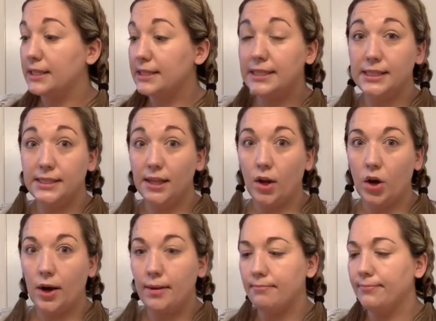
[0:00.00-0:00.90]
CC
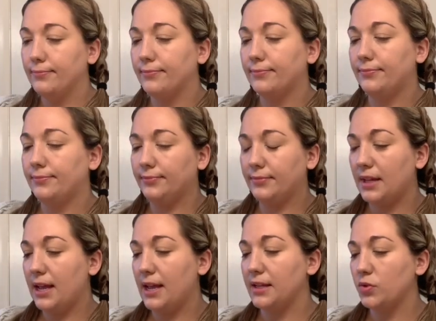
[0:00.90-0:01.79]
cream
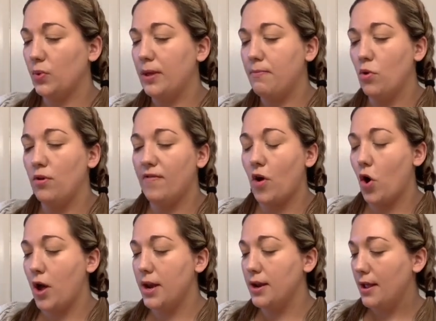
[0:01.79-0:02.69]
as we move
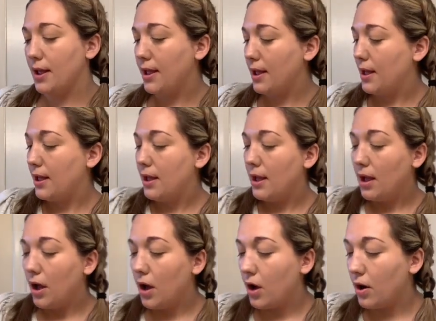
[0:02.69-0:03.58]
on.
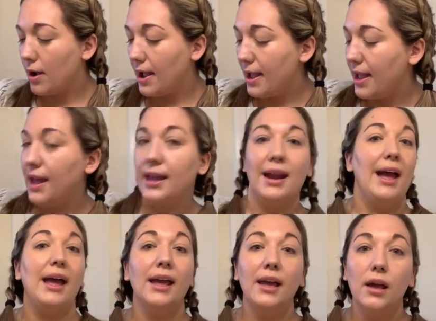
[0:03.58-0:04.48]
All right, and
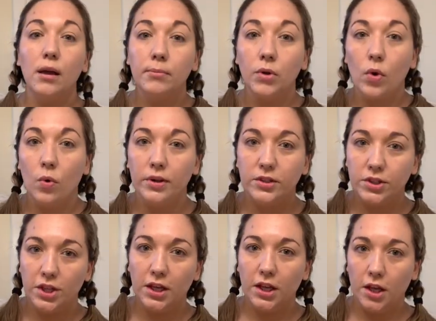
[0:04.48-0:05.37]
I am going
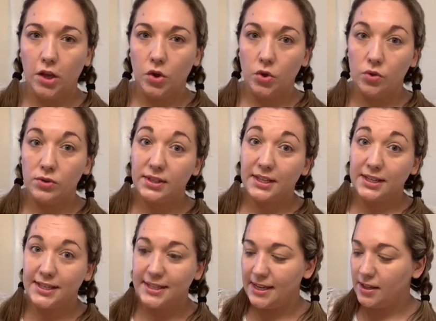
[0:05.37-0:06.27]
to use
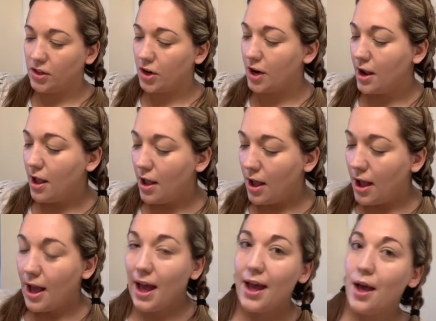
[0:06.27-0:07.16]
concealer.
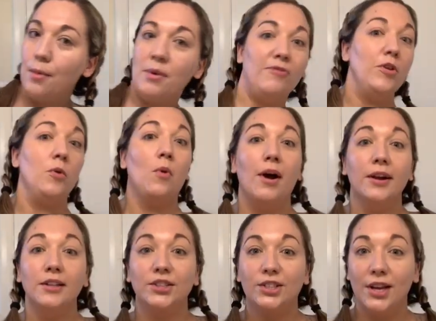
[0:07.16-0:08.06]
If you
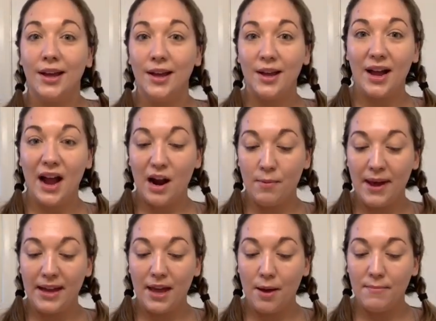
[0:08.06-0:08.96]
watched our
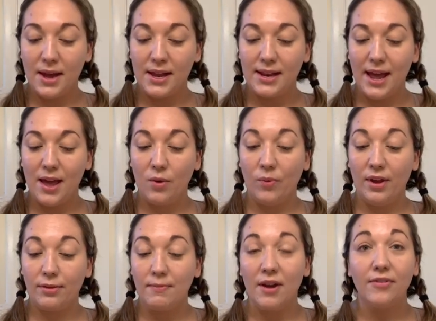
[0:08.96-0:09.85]
Makeup Monday
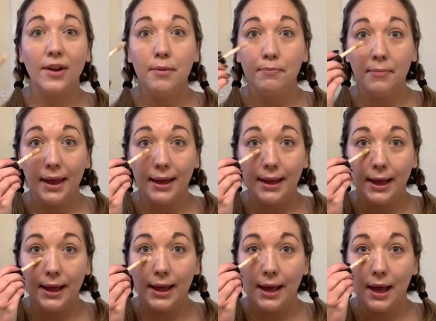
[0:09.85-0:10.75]
with my friend
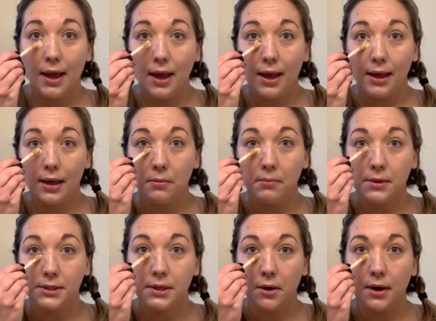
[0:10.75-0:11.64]
Mickey in
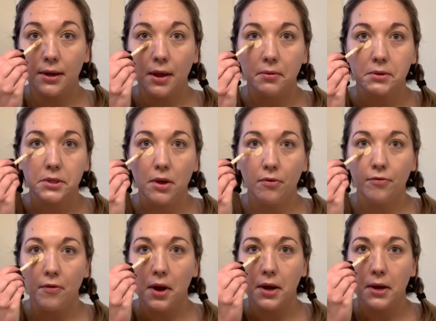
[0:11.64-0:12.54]
Missouri, that was so
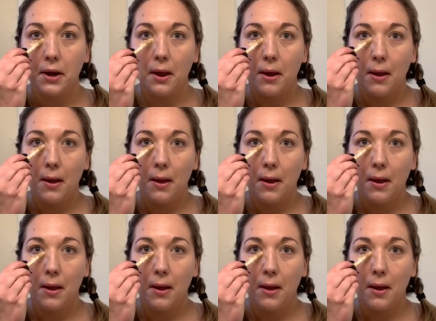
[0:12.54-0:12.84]
fun.